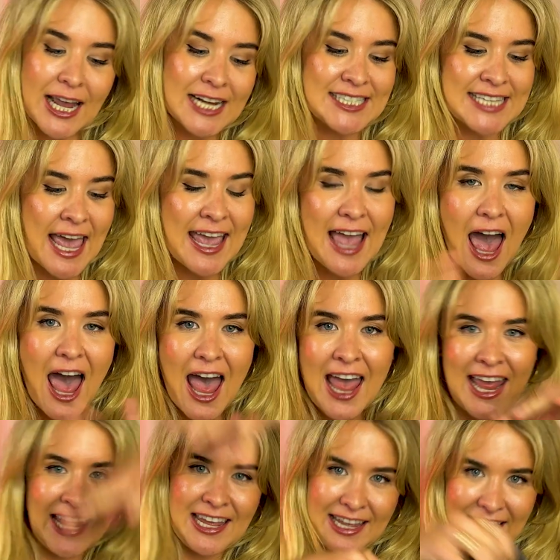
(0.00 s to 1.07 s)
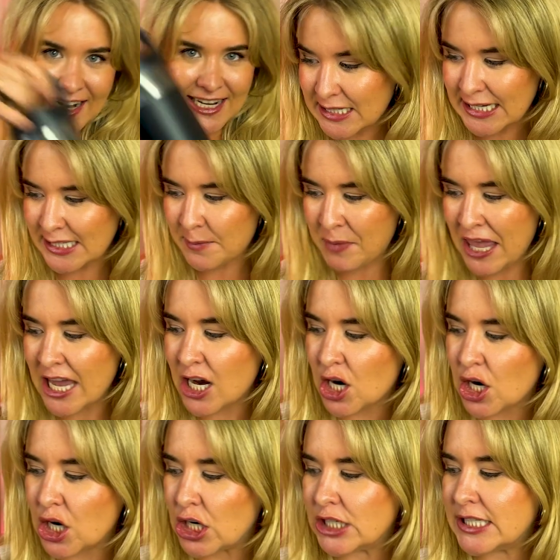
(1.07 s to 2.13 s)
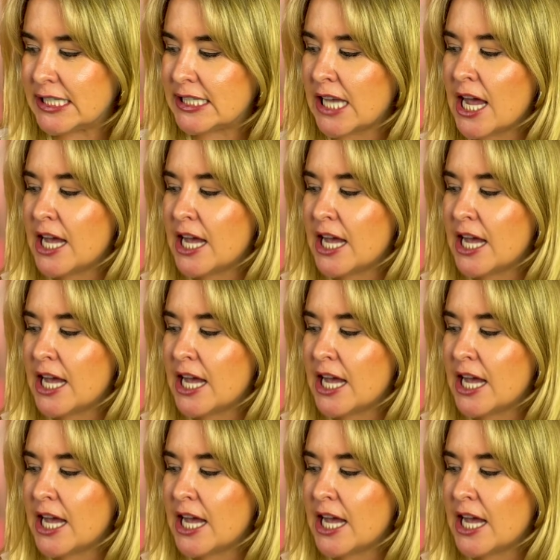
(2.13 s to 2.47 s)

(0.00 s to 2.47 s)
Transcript: it's AI, and it disappears.